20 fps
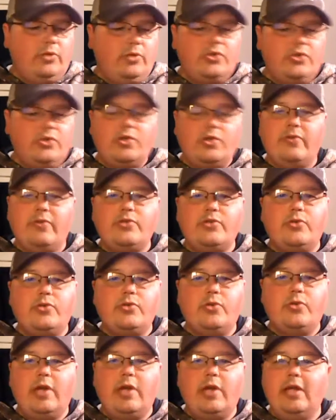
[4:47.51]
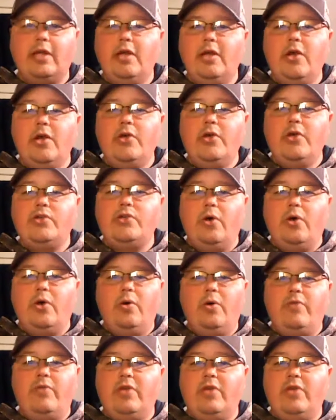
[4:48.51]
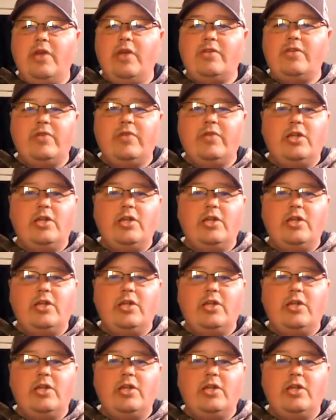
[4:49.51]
Their service was great. So if you guys ever